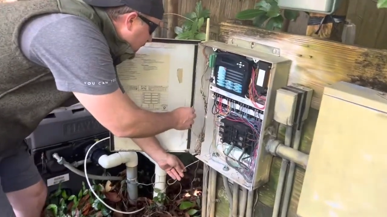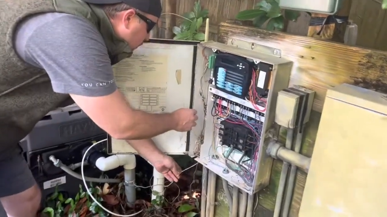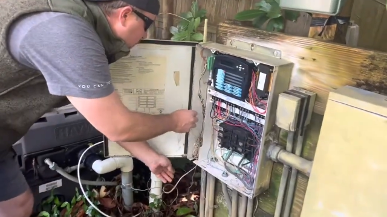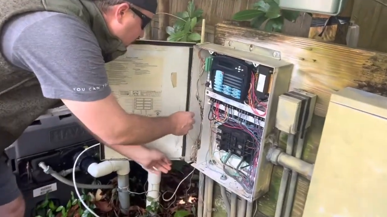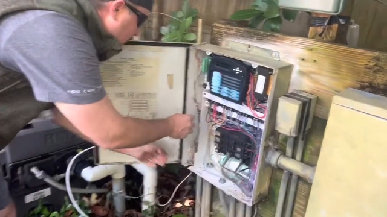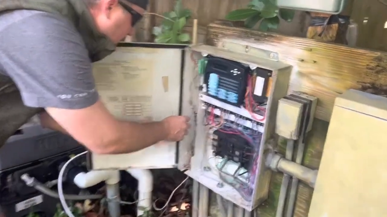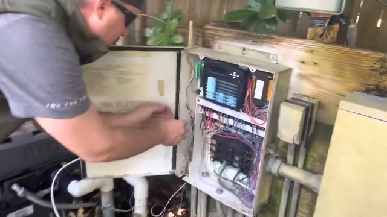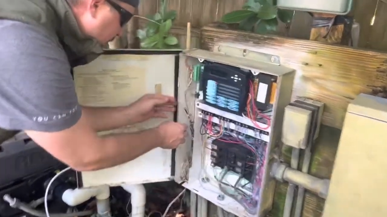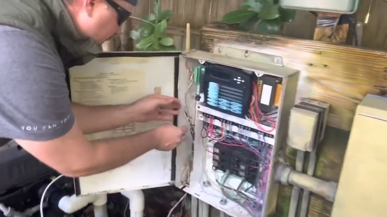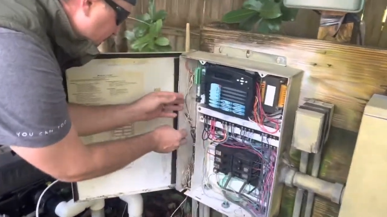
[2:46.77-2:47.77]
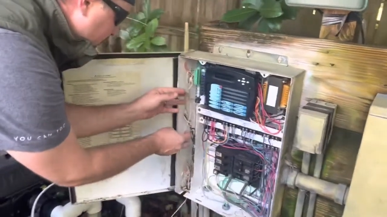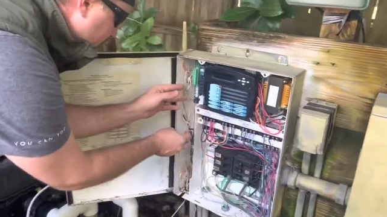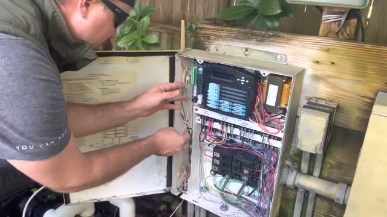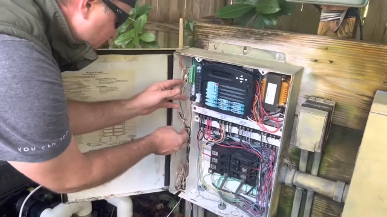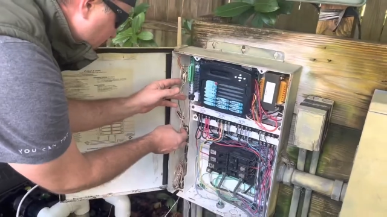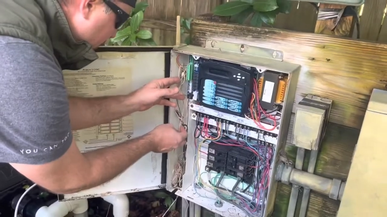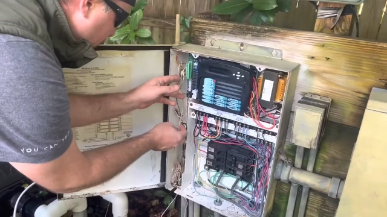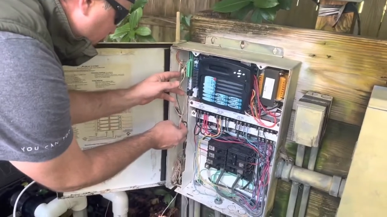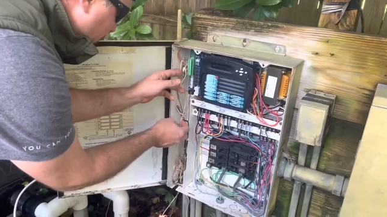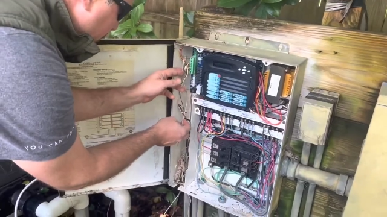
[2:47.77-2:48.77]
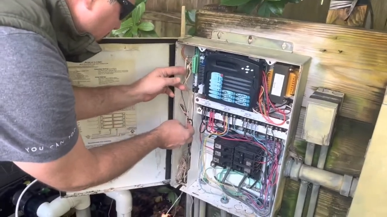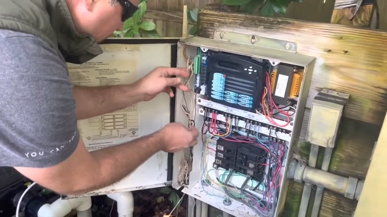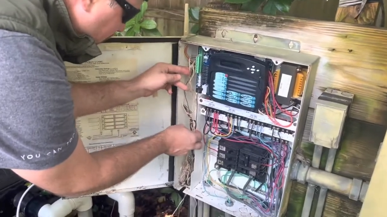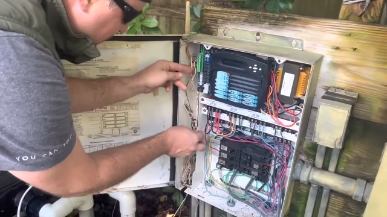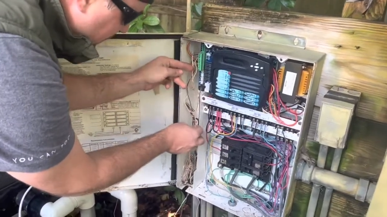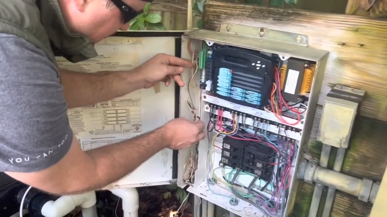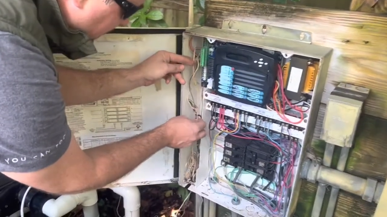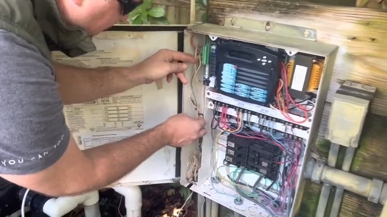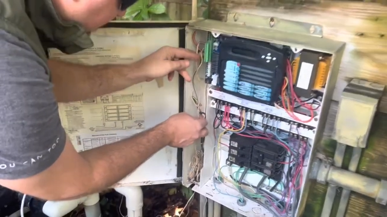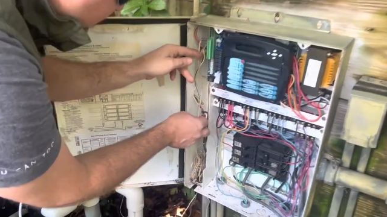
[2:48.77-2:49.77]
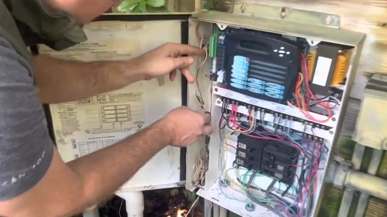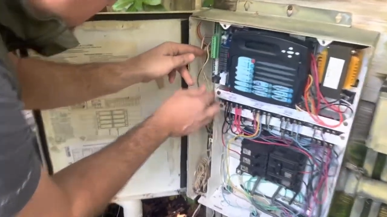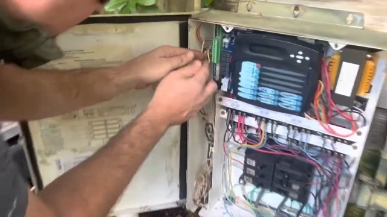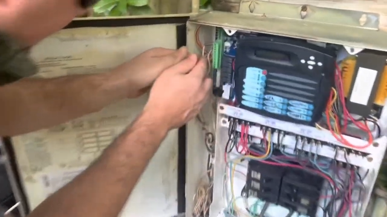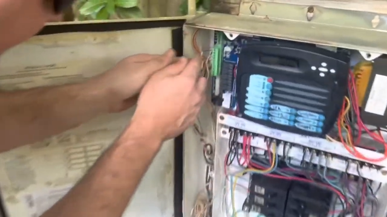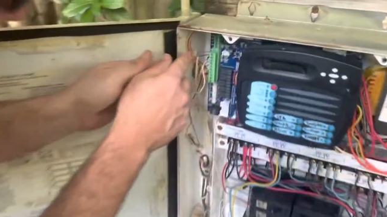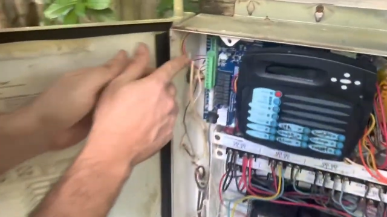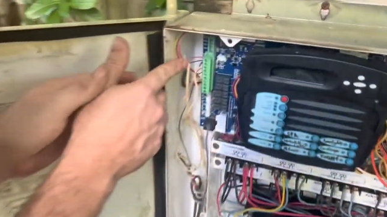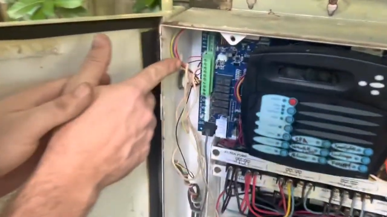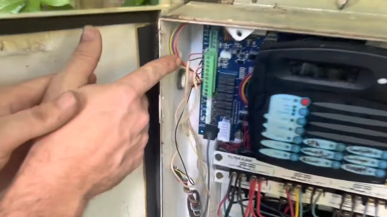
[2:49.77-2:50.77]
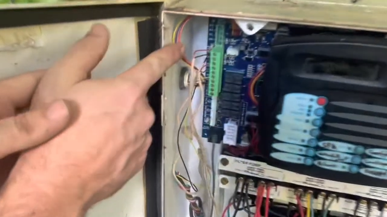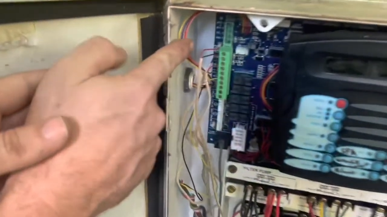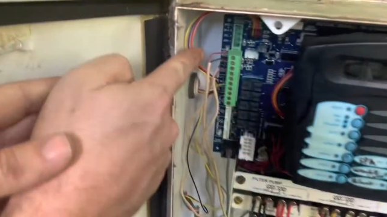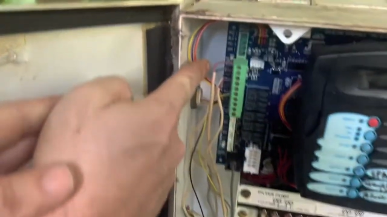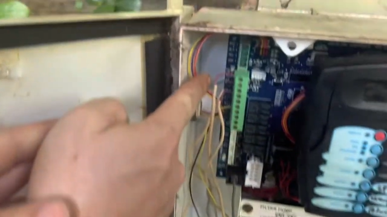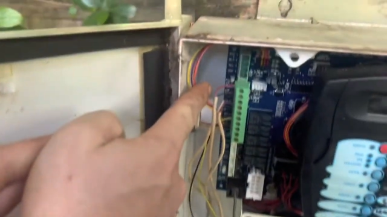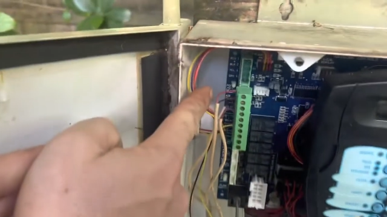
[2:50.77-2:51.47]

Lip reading: Nobody's mouth can be seen.